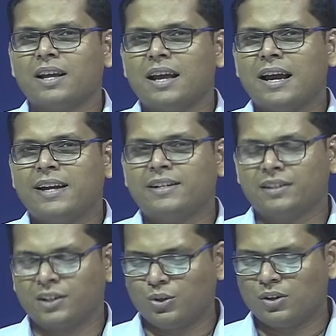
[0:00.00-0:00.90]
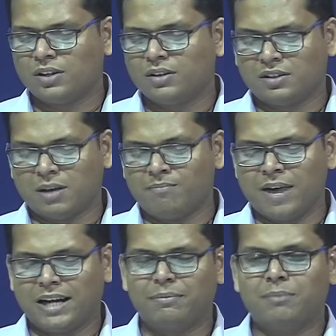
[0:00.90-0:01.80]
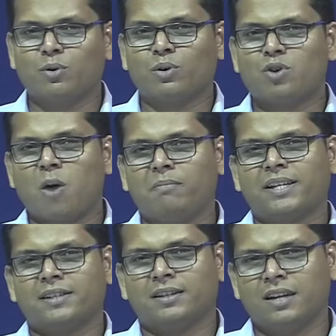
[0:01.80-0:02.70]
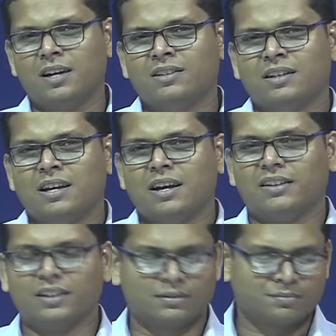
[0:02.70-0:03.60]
and you can, some might be more complex than the other.